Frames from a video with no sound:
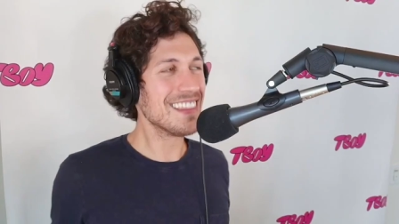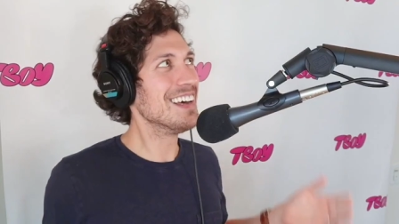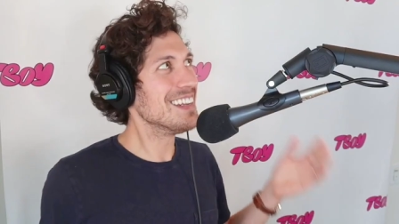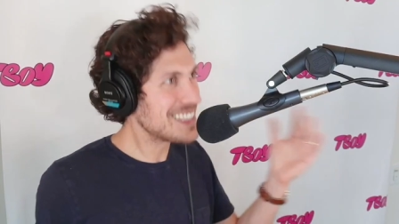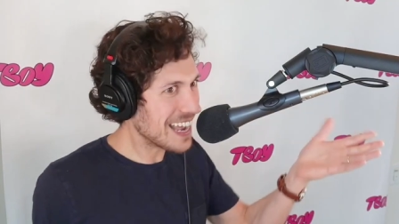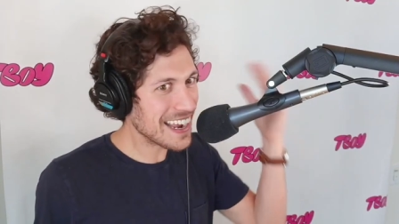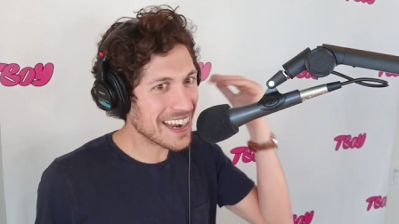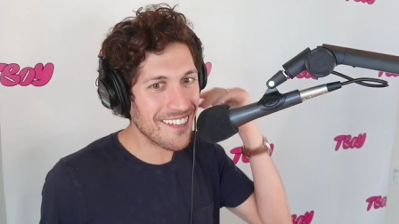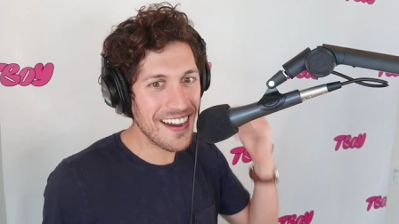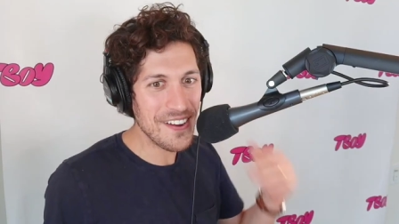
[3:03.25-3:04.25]
the
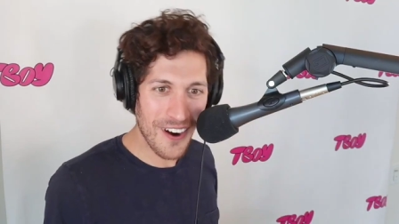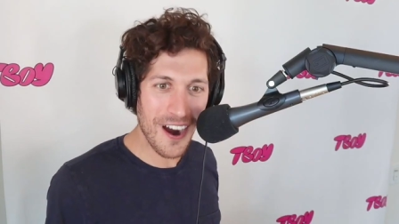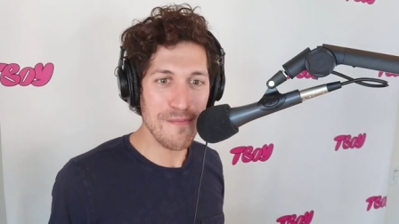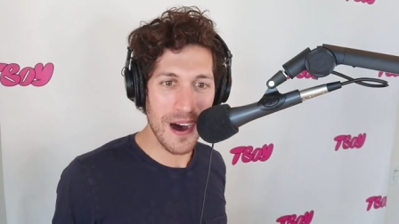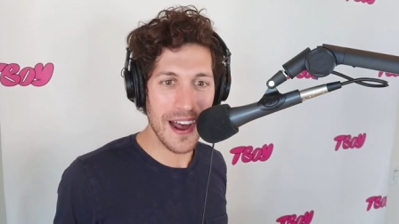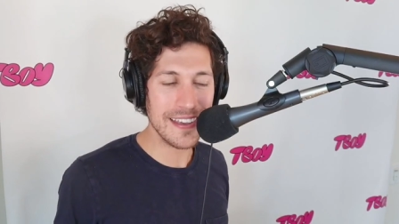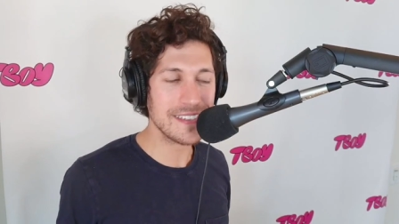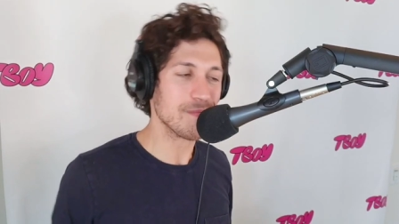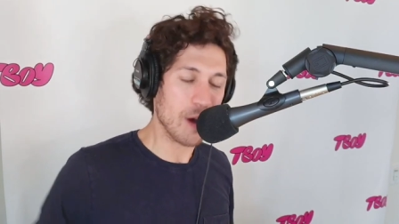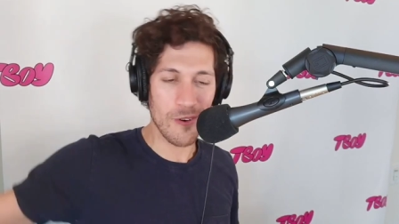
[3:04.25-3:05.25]
takeaway for our buddies
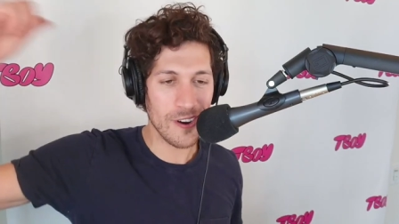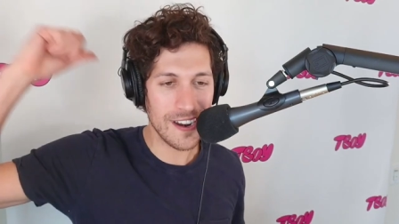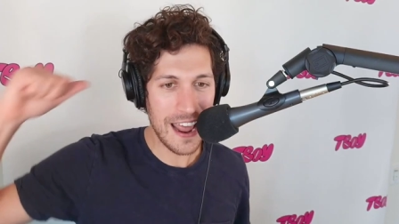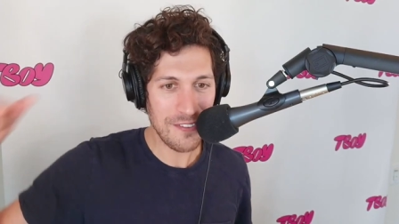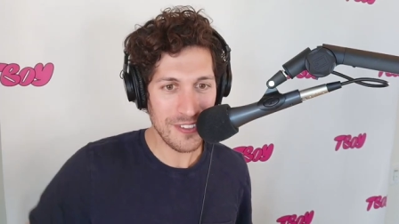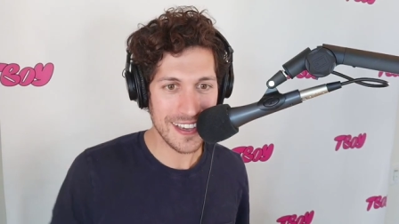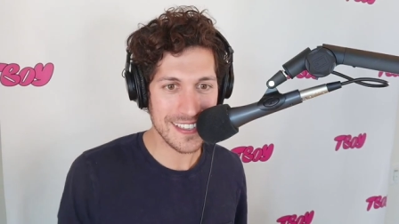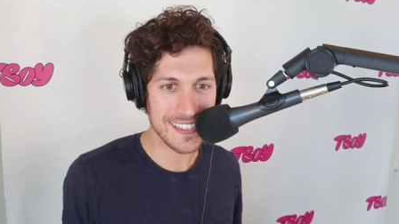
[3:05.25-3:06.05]
over at Netflix? The